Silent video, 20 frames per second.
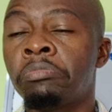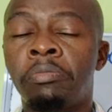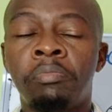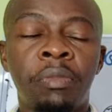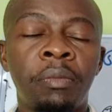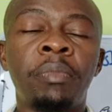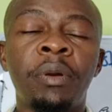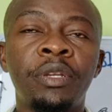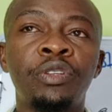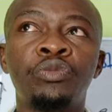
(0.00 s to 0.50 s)

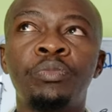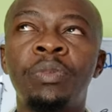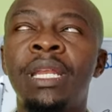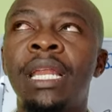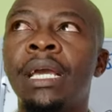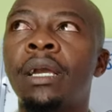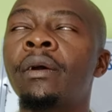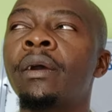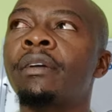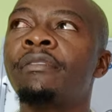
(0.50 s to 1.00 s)
But you'd be
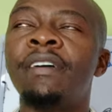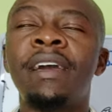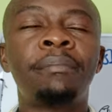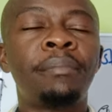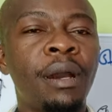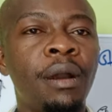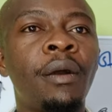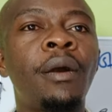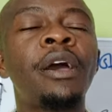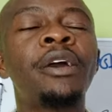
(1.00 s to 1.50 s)
like, okay,
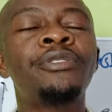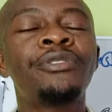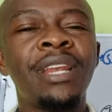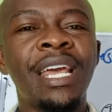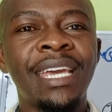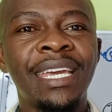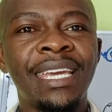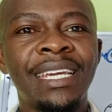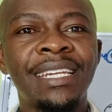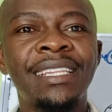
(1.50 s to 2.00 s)
fine, but how
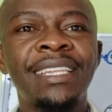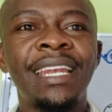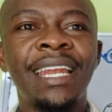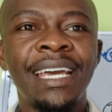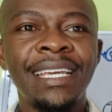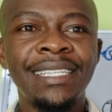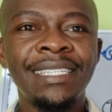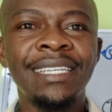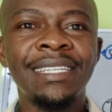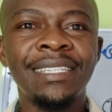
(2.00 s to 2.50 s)
will I get the
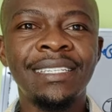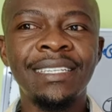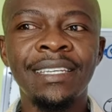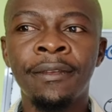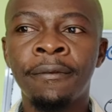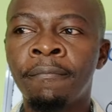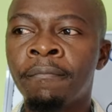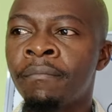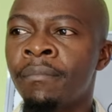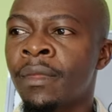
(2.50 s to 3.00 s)

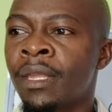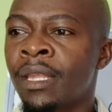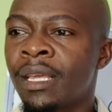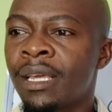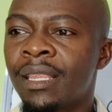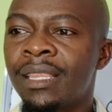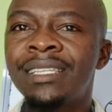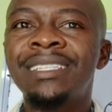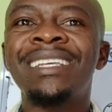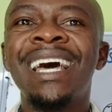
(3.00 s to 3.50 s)
licensing?
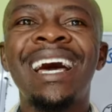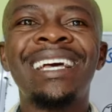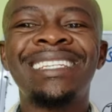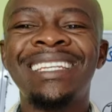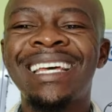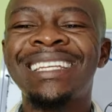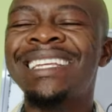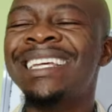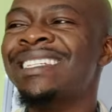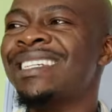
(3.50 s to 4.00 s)
This
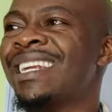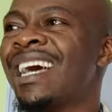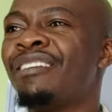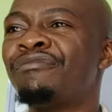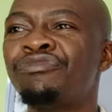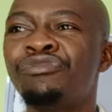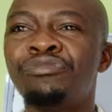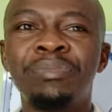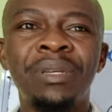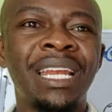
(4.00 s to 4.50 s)
doesn't
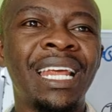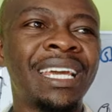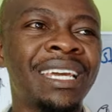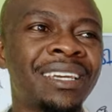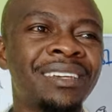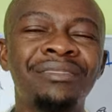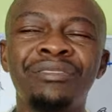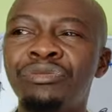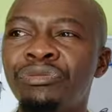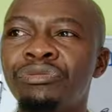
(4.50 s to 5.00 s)
have to be
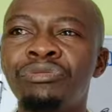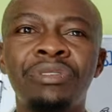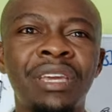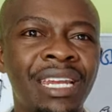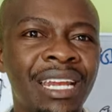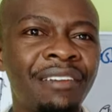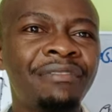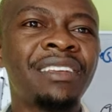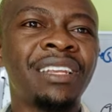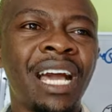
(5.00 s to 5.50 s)
like, you
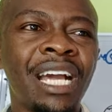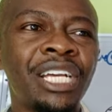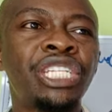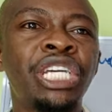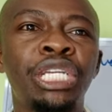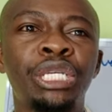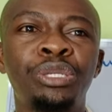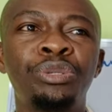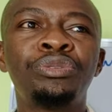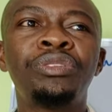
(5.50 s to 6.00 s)
can have it
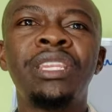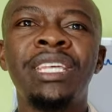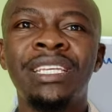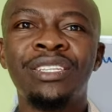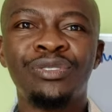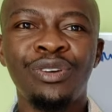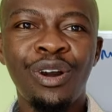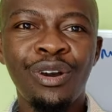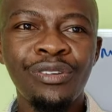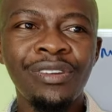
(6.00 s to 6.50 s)
actually do
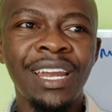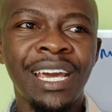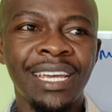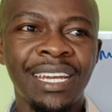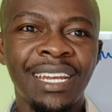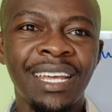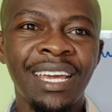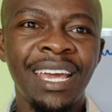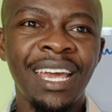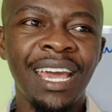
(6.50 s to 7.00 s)
things
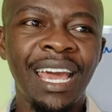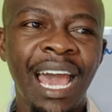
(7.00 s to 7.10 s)
online.